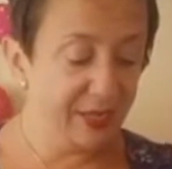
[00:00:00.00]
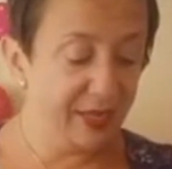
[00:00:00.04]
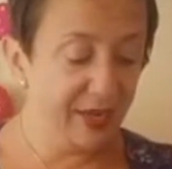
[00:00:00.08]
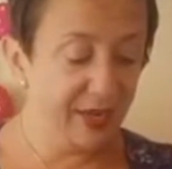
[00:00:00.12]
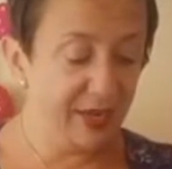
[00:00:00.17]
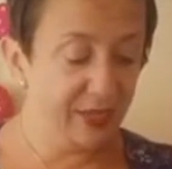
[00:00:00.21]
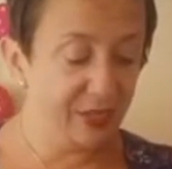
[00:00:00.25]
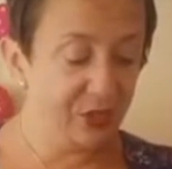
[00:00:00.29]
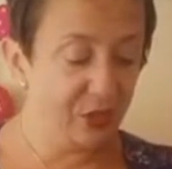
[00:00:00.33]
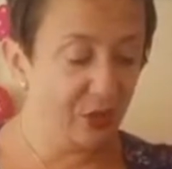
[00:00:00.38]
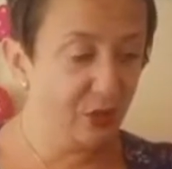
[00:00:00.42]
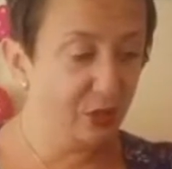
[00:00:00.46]

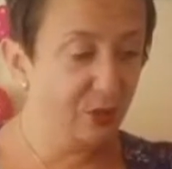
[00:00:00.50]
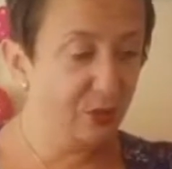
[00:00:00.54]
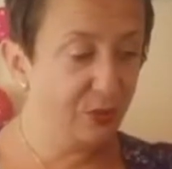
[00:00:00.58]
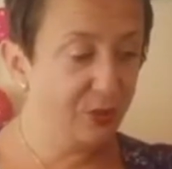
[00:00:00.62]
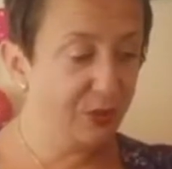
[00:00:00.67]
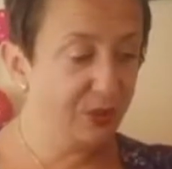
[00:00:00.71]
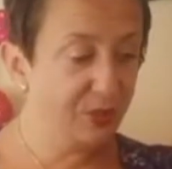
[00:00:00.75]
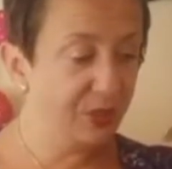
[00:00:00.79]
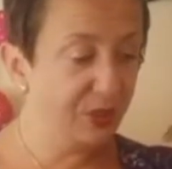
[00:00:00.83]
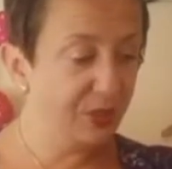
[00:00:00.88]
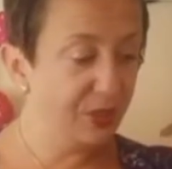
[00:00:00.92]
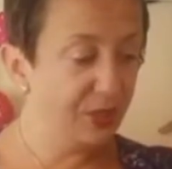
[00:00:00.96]

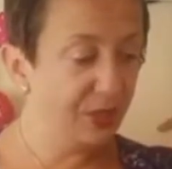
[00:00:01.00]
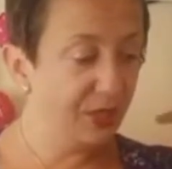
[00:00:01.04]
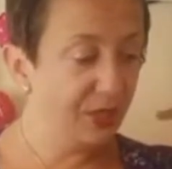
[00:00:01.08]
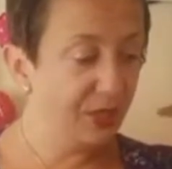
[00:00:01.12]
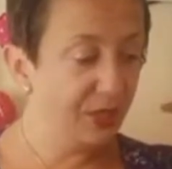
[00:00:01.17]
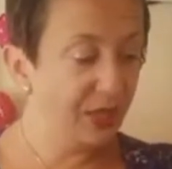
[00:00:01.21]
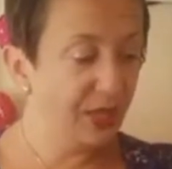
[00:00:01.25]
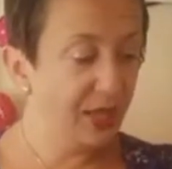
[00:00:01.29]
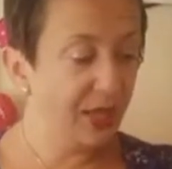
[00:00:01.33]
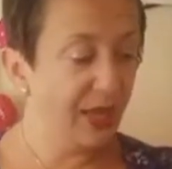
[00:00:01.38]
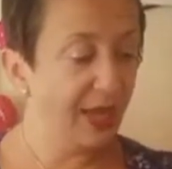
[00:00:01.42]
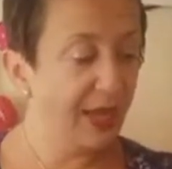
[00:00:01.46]
needles,
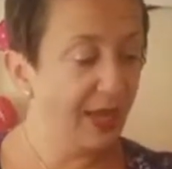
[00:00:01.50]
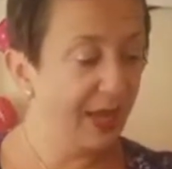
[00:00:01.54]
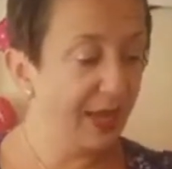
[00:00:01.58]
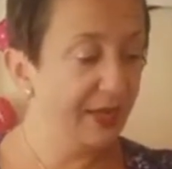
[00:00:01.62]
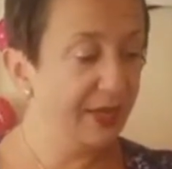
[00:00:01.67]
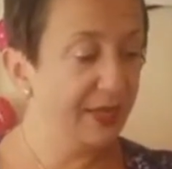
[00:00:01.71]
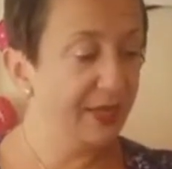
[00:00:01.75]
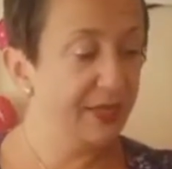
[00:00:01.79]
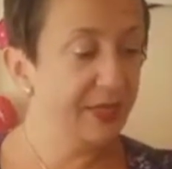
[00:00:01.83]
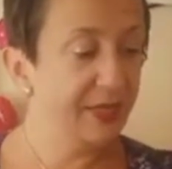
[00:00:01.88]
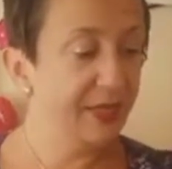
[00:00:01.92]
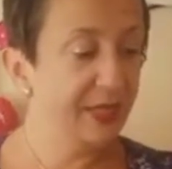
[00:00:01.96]

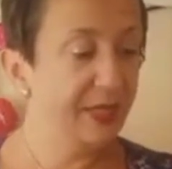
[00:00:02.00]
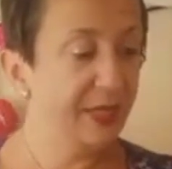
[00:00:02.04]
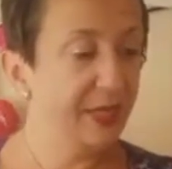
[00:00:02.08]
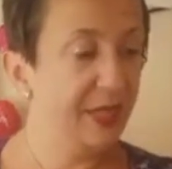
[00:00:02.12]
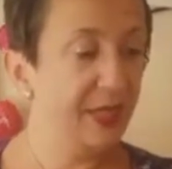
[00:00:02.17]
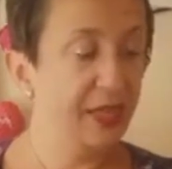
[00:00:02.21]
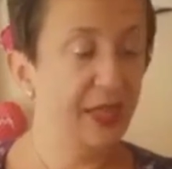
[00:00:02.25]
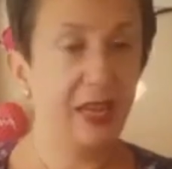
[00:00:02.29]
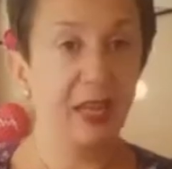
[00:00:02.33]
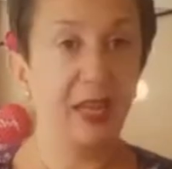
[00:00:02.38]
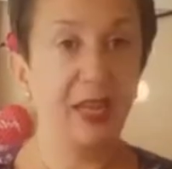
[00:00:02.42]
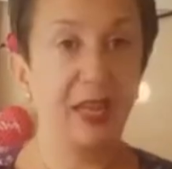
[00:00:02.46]
and
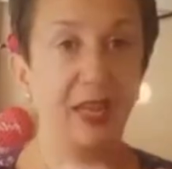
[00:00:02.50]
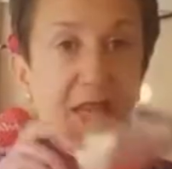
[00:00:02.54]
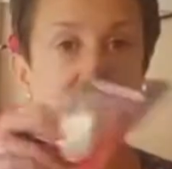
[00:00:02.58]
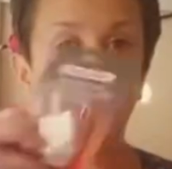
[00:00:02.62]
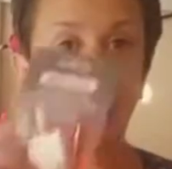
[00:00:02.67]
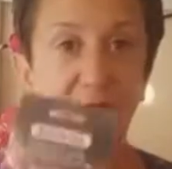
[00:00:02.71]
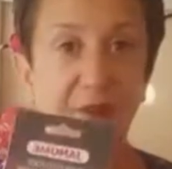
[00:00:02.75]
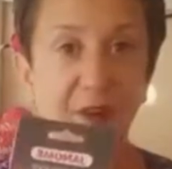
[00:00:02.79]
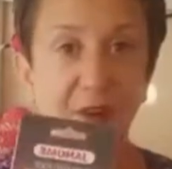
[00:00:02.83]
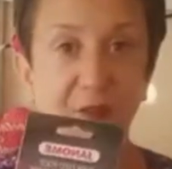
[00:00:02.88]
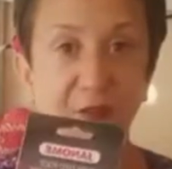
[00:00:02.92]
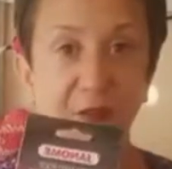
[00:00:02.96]
the
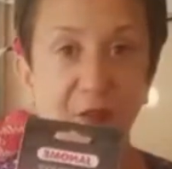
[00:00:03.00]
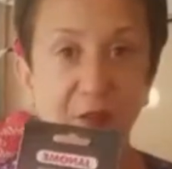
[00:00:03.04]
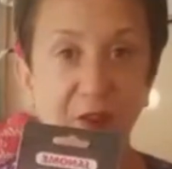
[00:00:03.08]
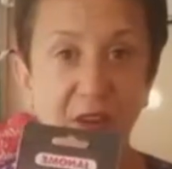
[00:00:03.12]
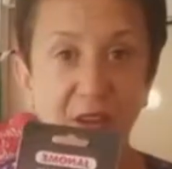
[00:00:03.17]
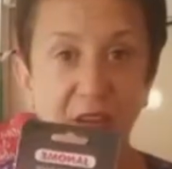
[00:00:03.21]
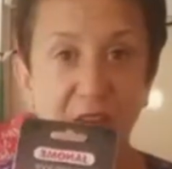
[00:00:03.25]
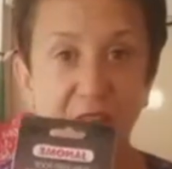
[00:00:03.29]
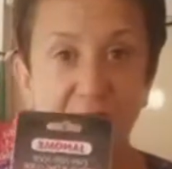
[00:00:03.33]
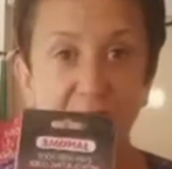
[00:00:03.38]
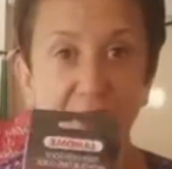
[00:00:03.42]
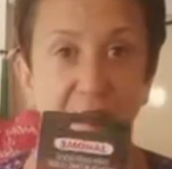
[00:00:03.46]
even
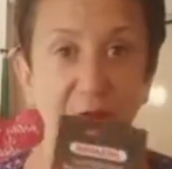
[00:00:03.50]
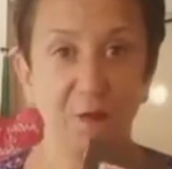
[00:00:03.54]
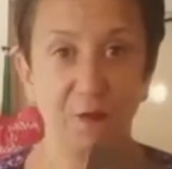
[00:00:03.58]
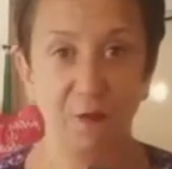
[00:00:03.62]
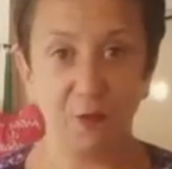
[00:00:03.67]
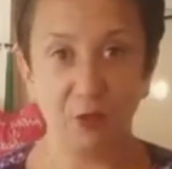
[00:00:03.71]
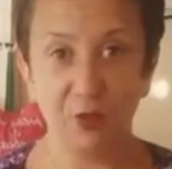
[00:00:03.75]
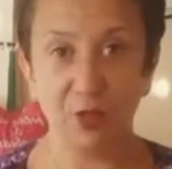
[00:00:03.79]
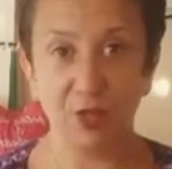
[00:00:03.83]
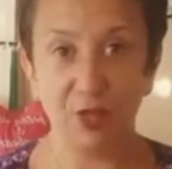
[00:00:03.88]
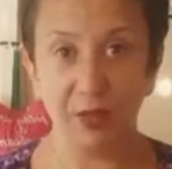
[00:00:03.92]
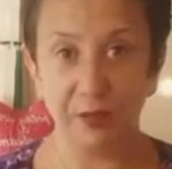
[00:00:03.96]
feed
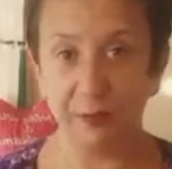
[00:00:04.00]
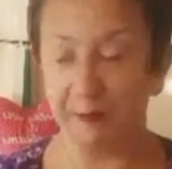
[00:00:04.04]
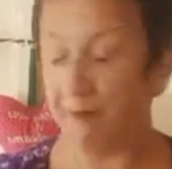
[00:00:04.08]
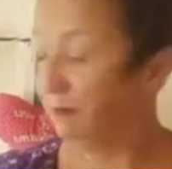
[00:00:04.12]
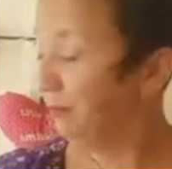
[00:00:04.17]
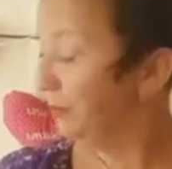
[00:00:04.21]
foot.